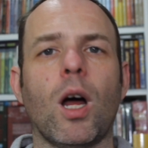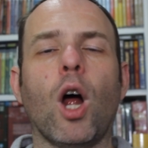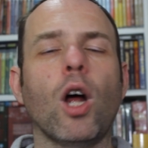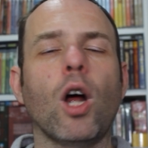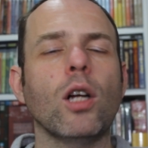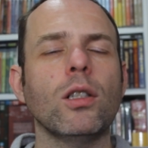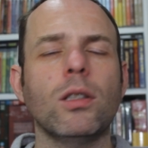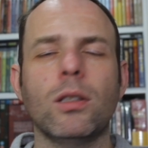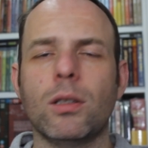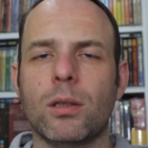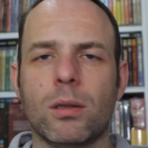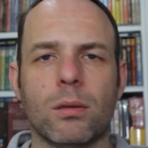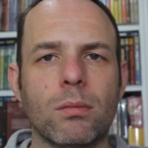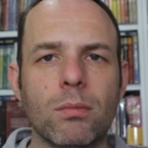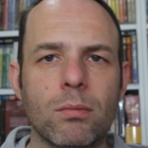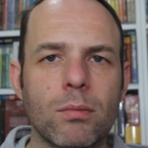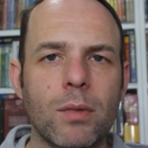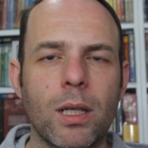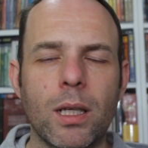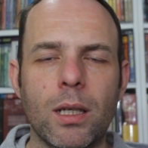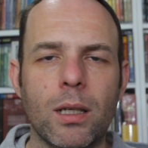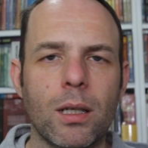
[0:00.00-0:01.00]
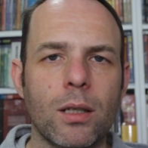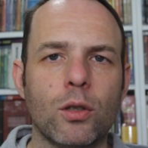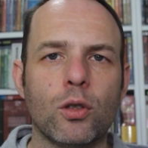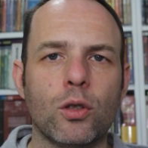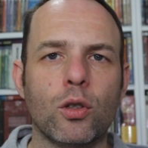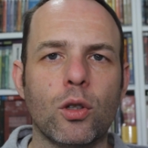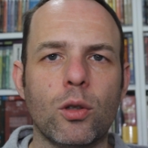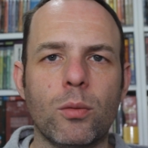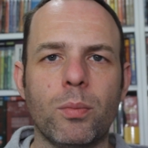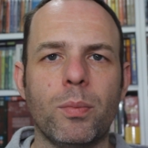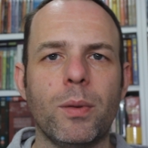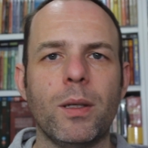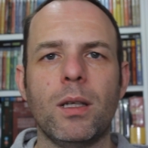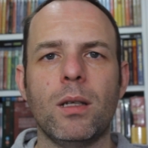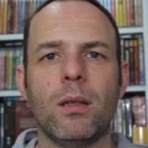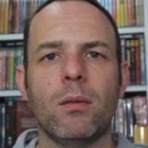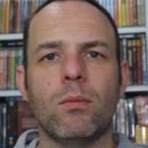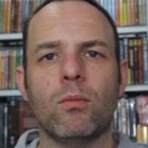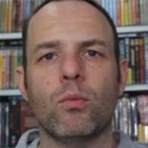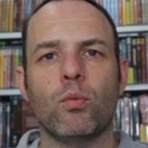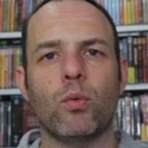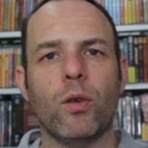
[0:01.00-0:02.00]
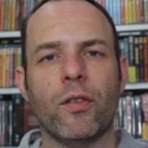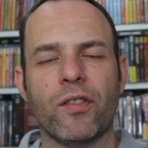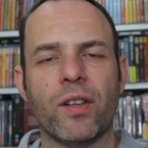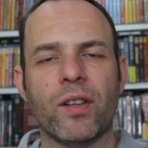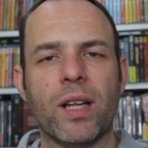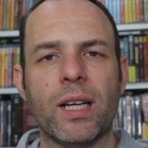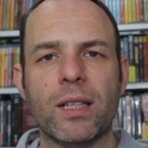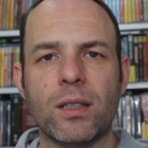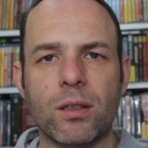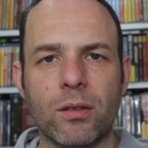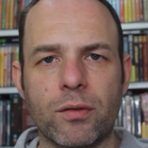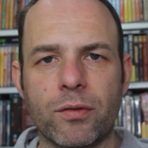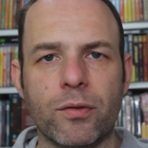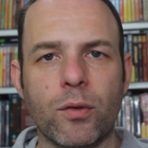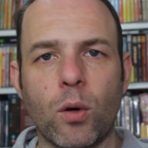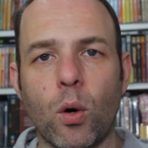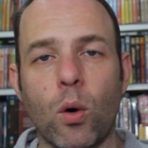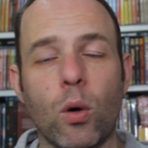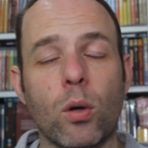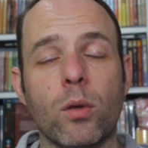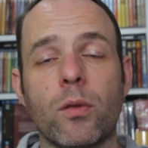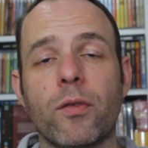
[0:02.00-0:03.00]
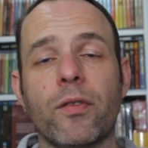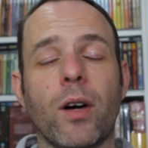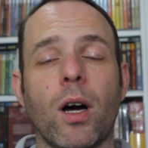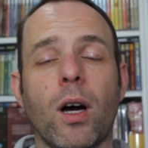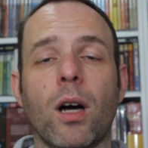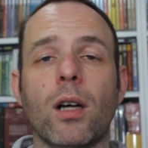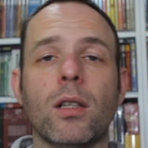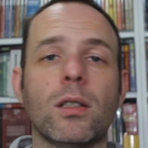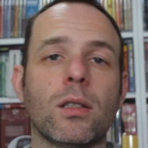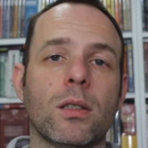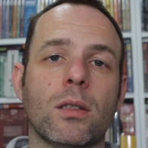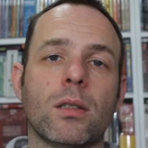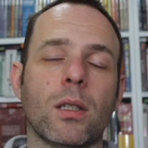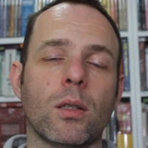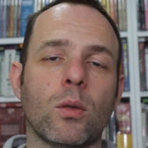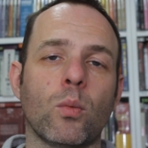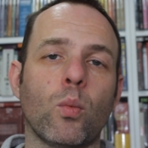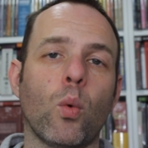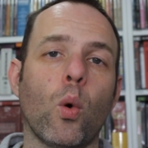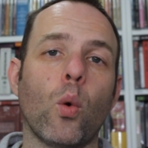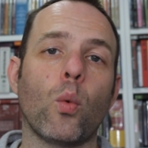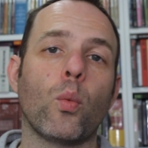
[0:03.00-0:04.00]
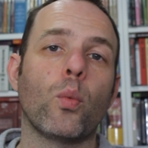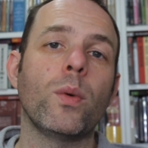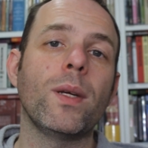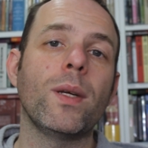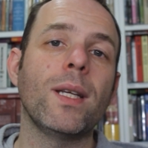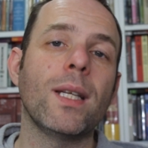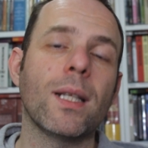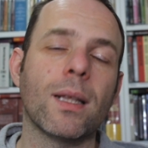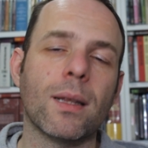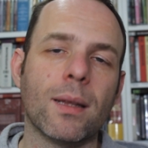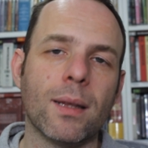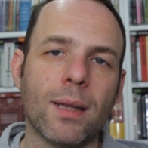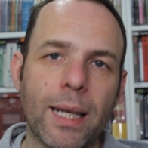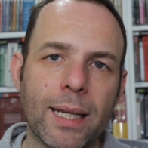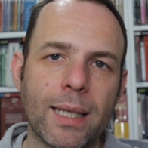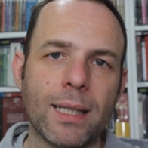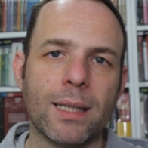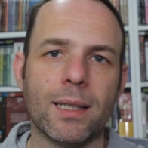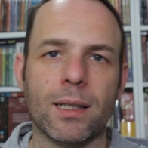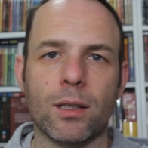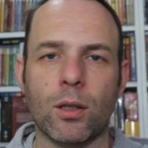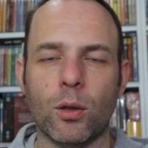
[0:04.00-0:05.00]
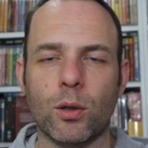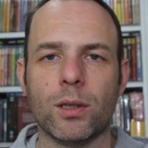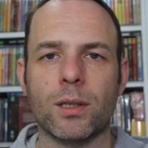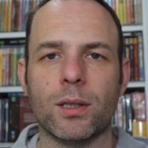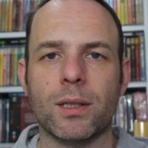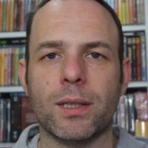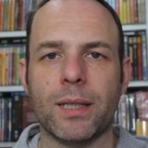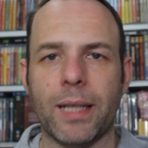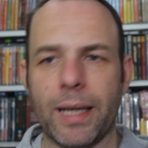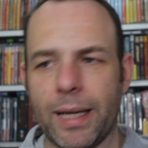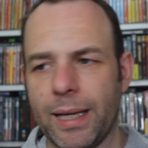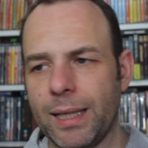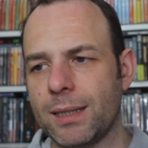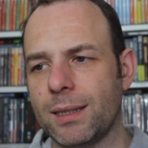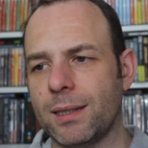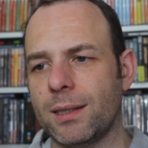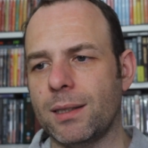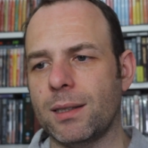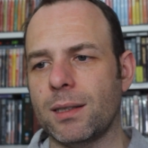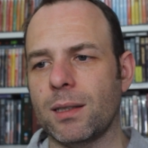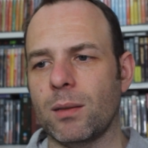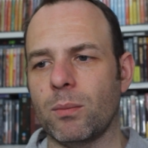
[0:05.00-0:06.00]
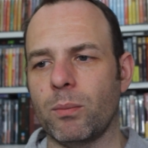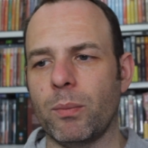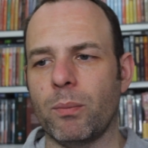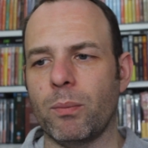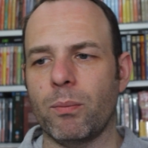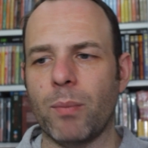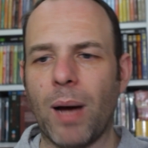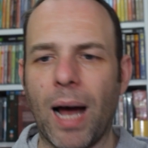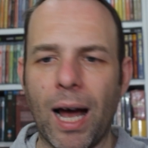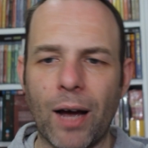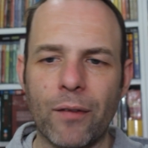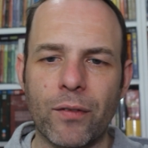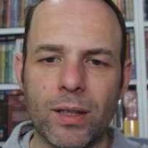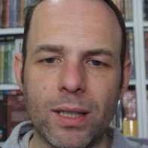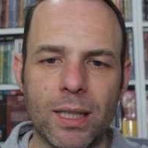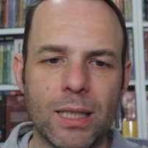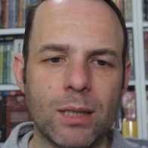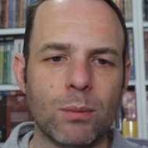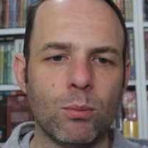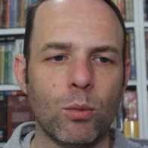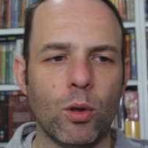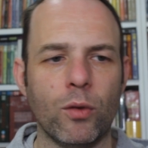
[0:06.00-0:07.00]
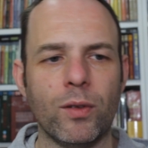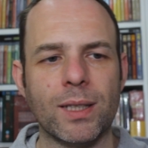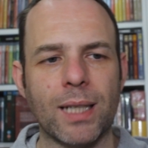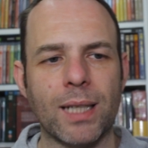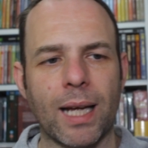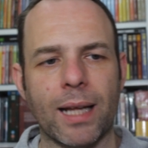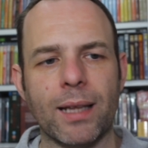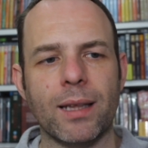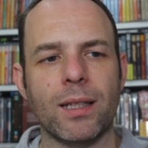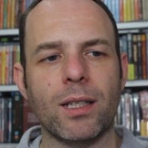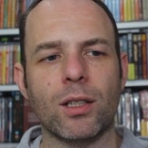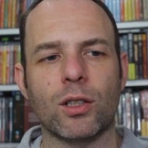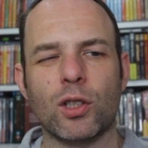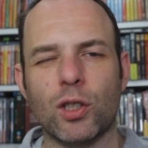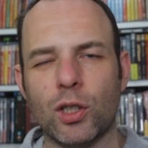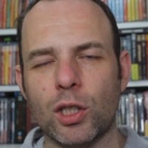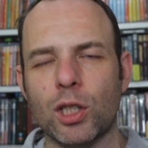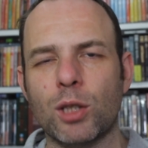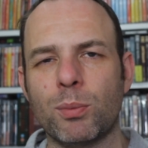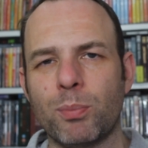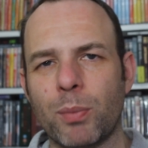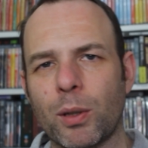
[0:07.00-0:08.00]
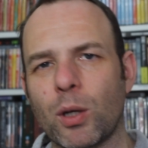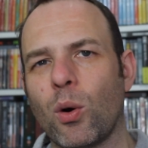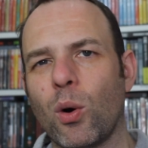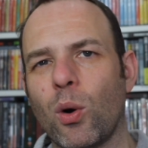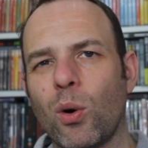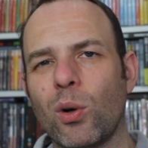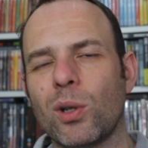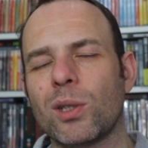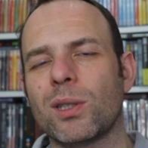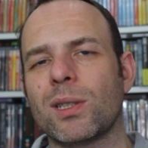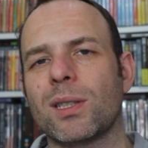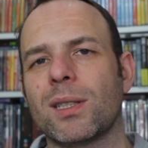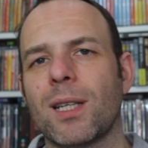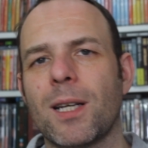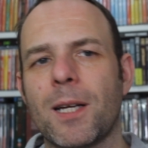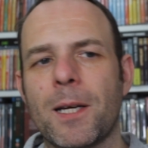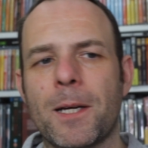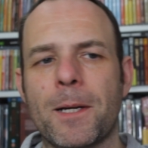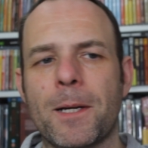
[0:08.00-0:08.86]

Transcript: us. They should be reflective of us and what we like and our tastes, and having these movies in there just because